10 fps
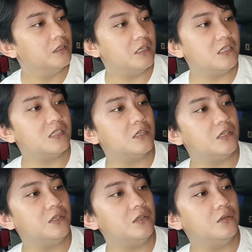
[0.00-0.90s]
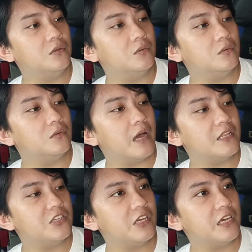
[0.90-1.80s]
Is there no
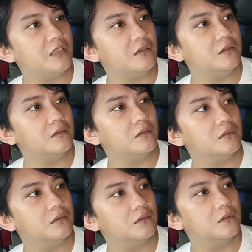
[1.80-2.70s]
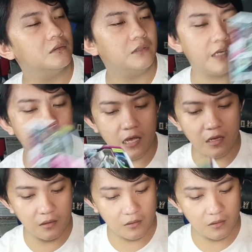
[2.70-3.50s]
ratchet? Yeah.